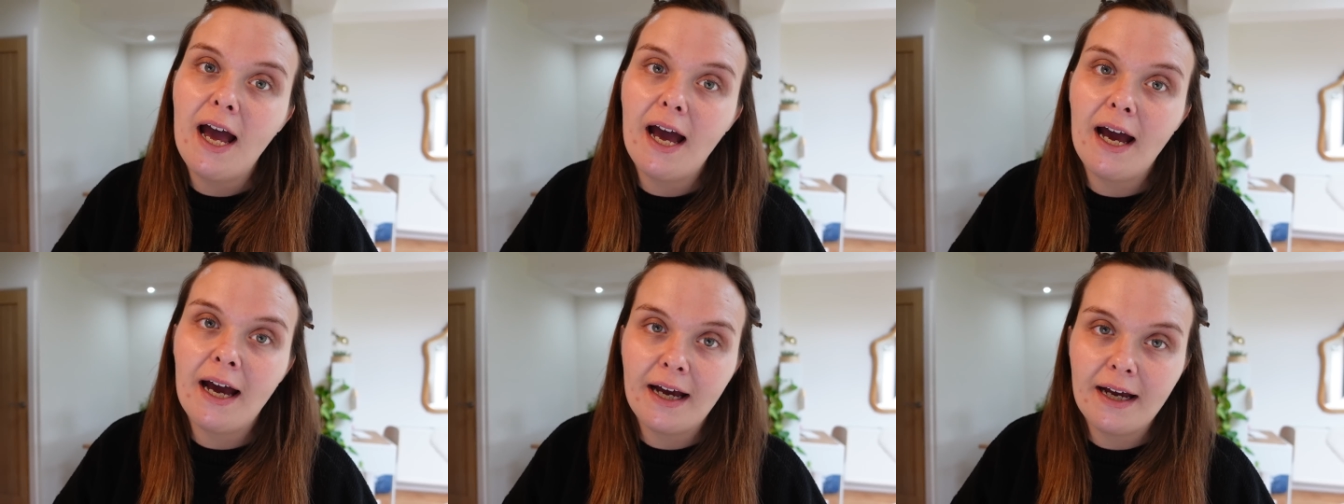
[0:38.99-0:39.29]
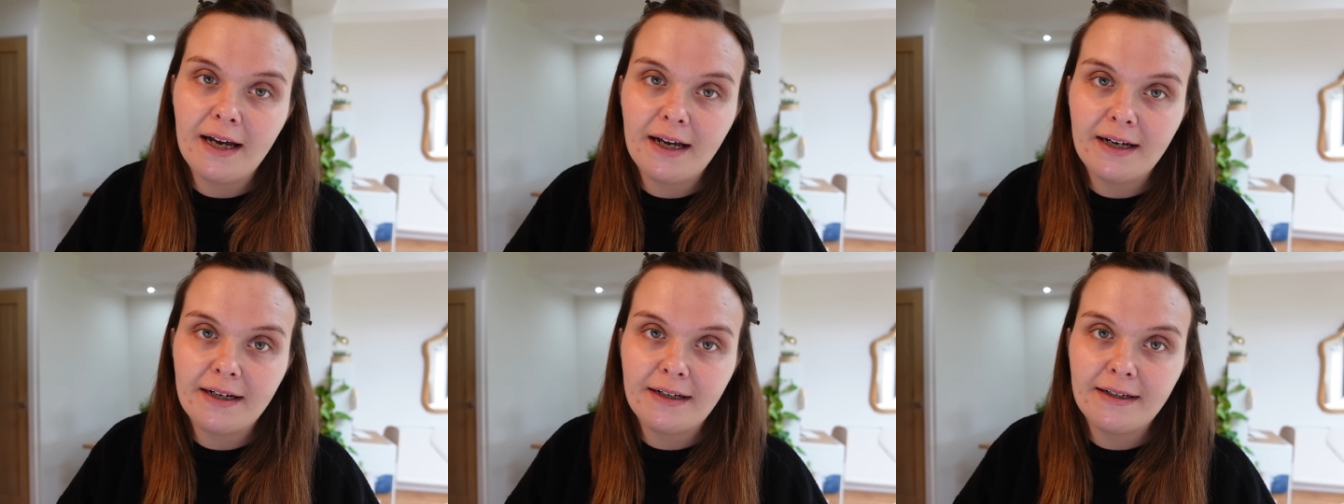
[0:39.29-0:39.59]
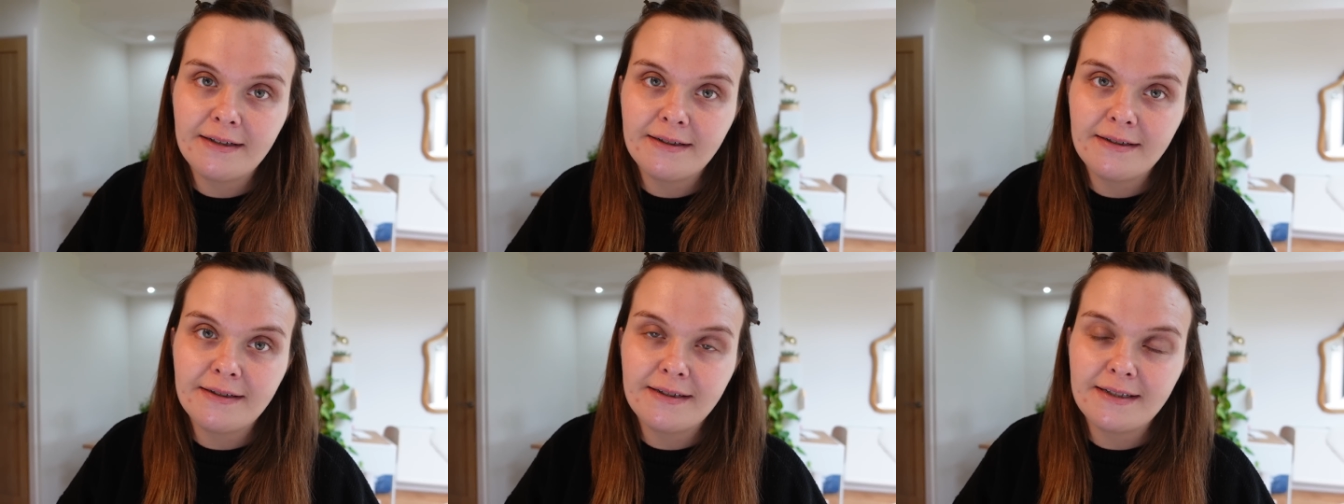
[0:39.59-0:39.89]

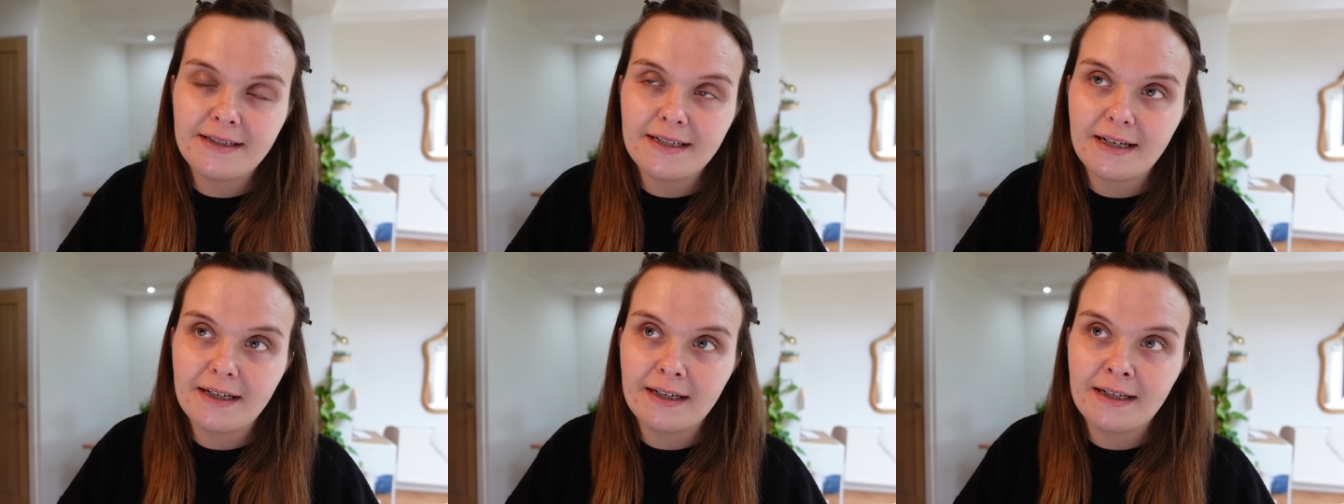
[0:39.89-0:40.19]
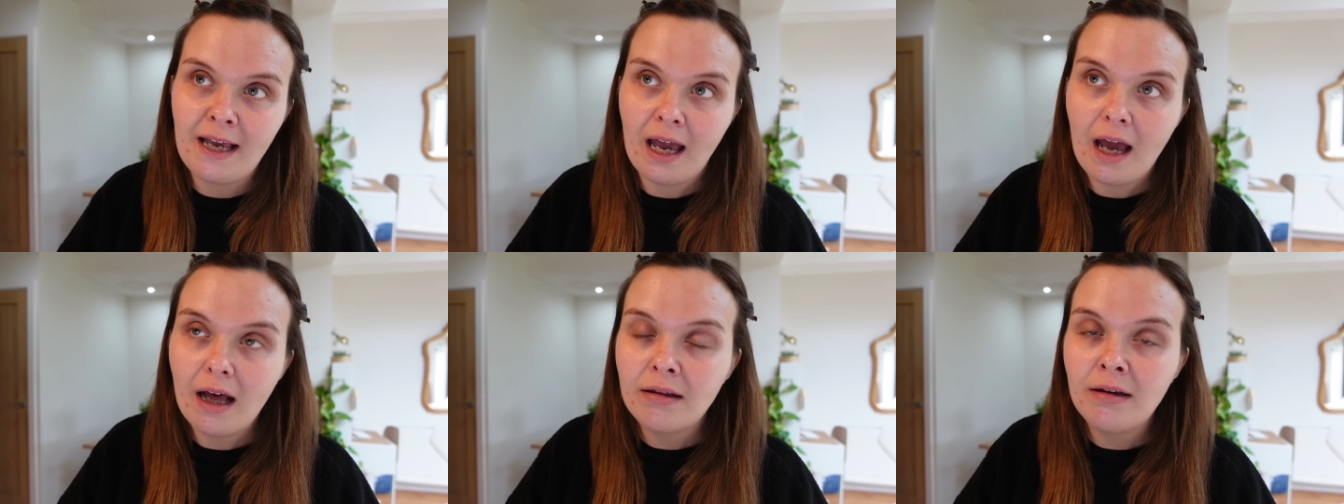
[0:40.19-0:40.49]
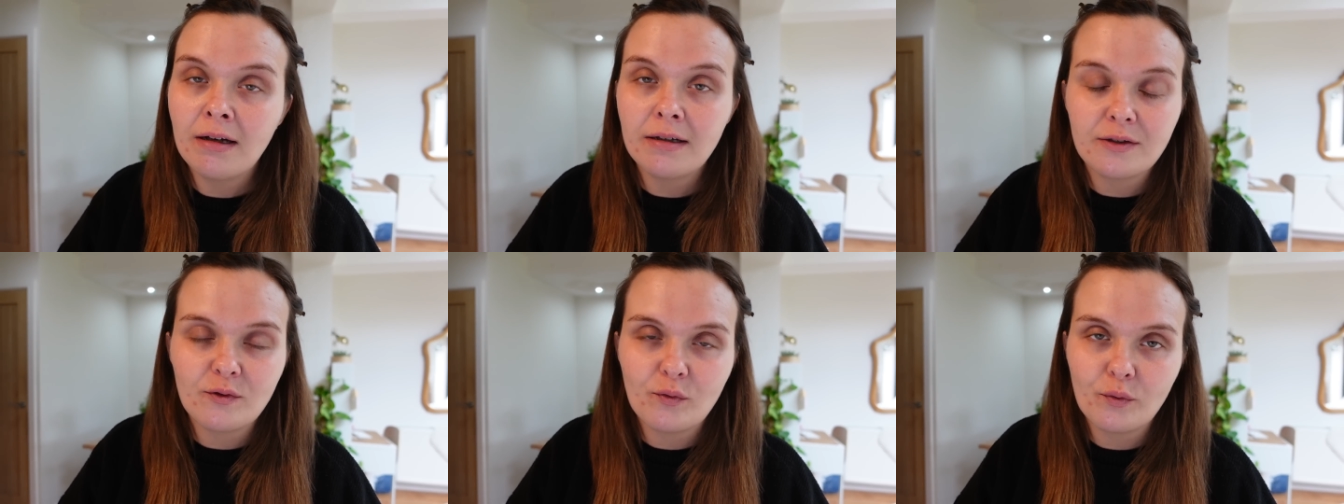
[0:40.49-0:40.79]
and get
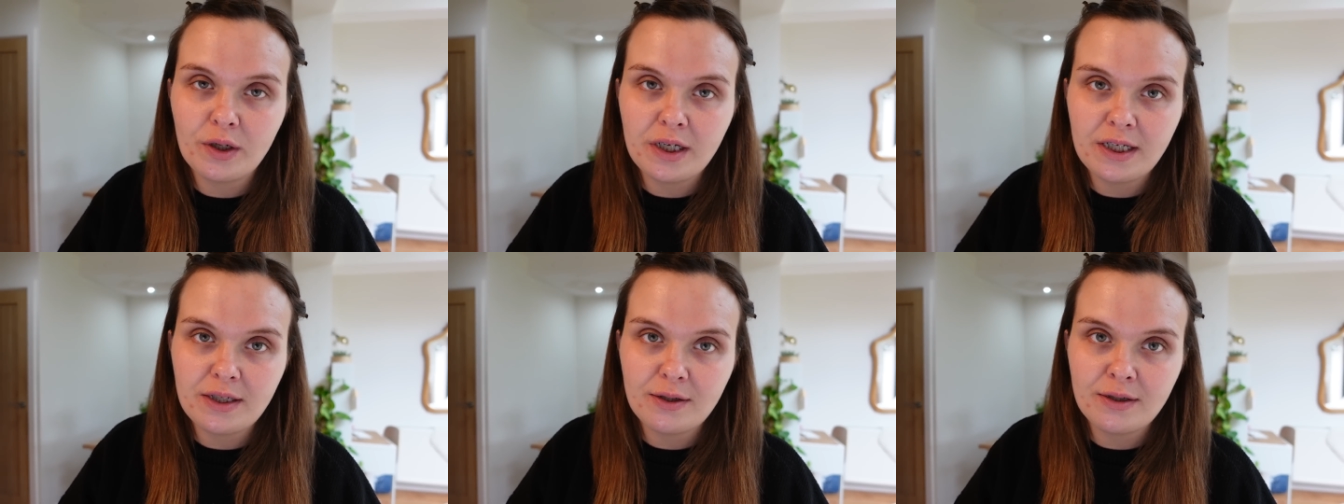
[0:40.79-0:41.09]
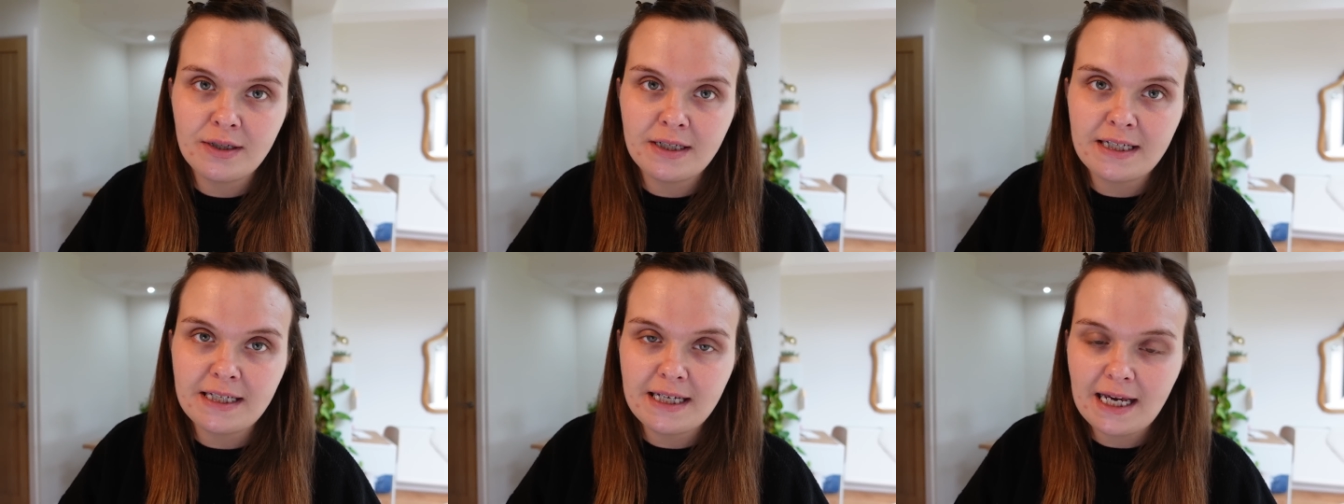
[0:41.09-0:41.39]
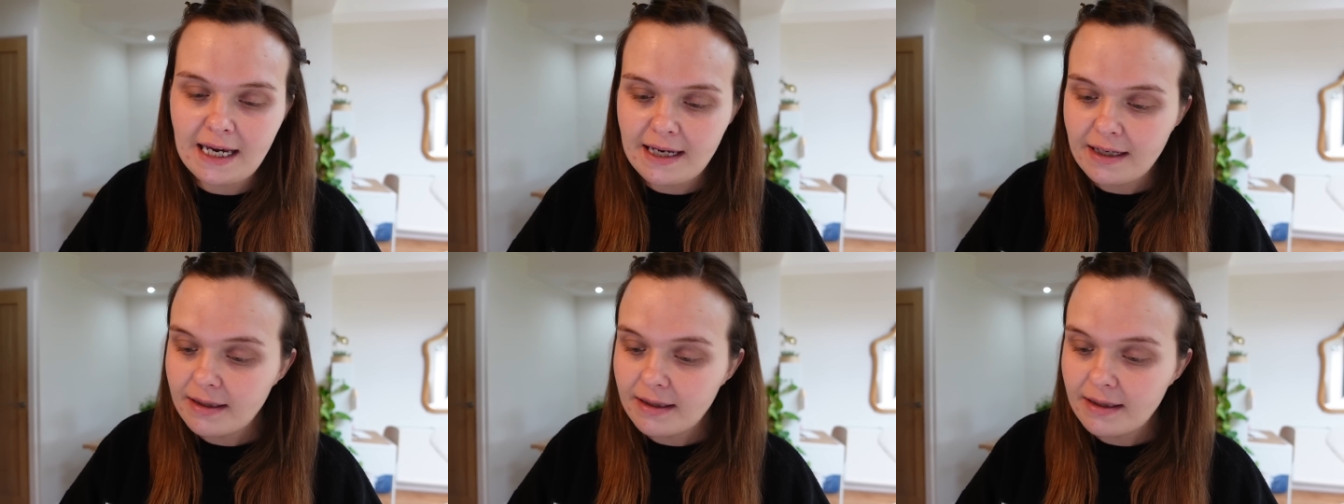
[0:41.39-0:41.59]
lots of work done today.